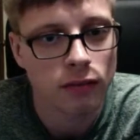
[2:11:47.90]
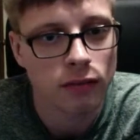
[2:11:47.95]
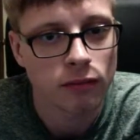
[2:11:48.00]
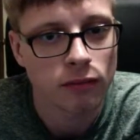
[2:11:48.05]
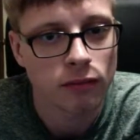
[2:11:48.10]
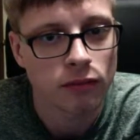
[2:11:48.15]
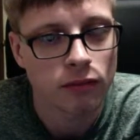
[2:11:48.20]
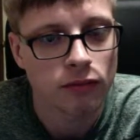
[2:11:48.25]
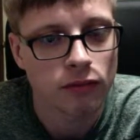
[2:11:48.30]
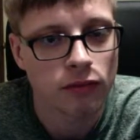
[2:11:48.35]

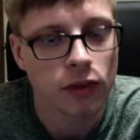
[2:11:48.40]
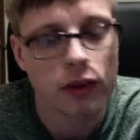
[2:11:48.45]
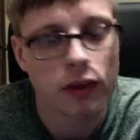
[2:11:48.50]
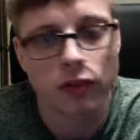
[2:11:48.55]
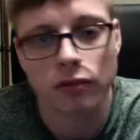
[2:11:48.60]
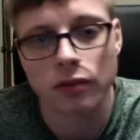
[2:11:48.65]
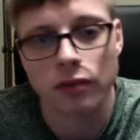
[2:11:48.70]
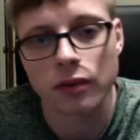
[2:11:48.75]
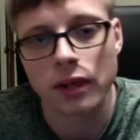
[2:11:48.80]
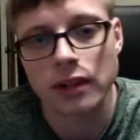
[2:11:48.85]
fight
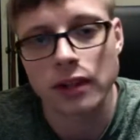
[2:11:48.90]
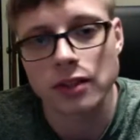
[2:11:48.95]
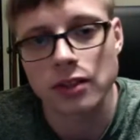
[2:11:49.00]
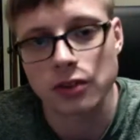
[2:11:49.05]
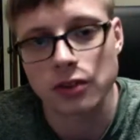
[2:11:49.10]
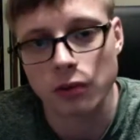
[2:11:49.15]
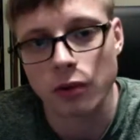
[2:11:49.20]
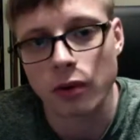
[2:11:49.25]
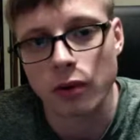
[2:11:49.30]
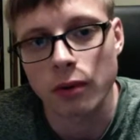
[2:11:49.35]
through that
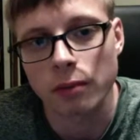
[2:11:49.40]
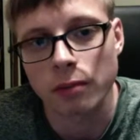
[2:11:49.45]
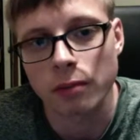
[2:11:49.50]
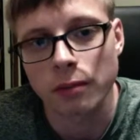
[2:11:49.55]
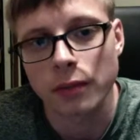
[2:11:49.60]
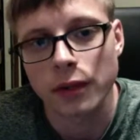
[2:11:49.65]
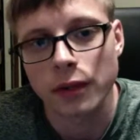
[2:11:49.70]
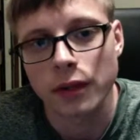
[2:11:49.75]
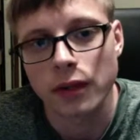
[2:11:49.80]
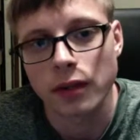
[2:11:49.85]
storm,
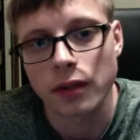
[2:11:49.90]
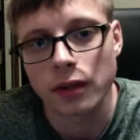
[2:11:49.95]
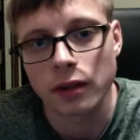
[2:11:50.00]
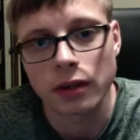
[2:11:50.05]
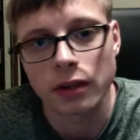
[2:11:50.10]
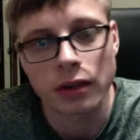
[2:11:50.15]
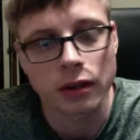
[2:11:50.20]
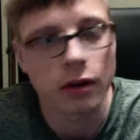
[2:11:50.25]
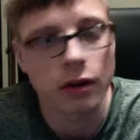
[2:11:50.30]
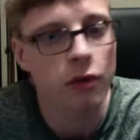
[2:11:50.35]
you're
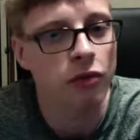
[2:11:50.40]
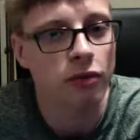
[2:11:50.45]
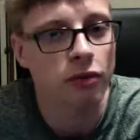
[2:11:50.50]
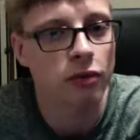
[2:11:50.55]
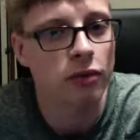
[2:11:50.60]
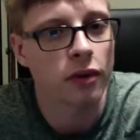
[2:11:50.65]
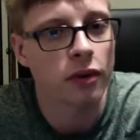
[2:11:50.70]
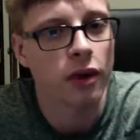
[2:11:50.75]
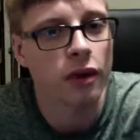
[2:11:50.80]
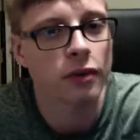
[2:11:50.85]
going to go
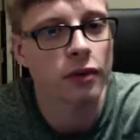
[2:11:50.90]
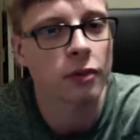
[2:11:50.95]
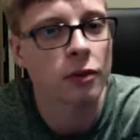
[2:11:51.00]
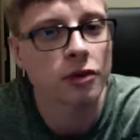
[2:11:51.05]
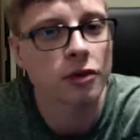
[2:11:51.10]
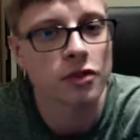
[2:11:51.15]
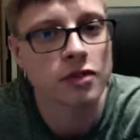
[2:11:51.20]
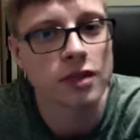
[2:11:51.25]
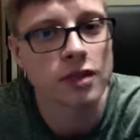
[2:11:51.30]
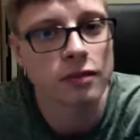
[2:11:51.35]
through the
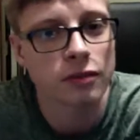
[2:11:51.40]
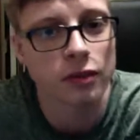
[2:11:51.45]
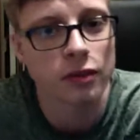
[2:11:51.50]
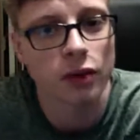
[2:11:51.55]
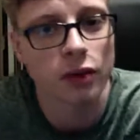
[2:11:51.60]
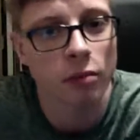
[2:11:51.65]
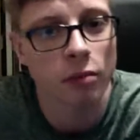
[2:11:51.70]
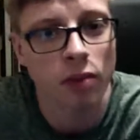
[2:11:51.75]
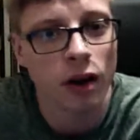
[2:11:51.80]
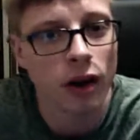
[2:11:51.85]
most
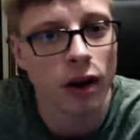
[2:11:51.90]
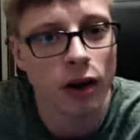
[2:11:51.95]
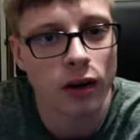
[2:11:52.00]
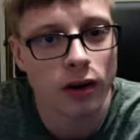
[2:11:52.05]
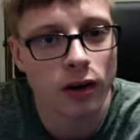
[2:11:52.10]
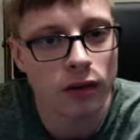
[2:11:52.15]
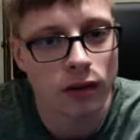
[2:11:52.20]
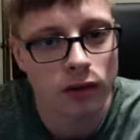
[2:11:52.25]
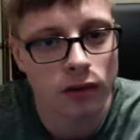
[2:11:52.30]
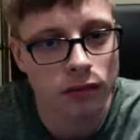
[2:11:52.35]
difficult part,
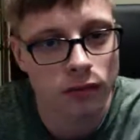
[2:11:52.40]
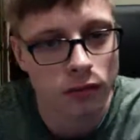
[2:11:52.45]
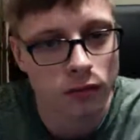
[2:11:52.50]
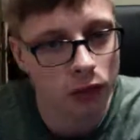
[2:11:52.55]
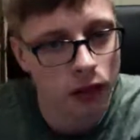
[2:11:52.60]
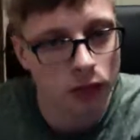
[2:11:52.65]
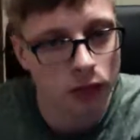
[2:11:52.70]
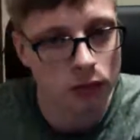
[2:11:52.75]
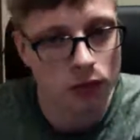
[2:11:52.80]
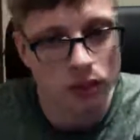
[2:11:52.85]

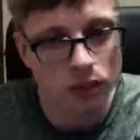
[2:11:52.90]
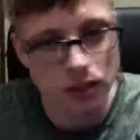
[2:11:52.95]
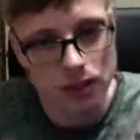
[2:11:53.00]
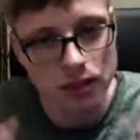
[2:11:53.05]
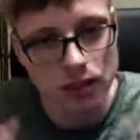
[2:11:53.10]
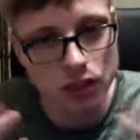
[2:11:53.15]
right? Which is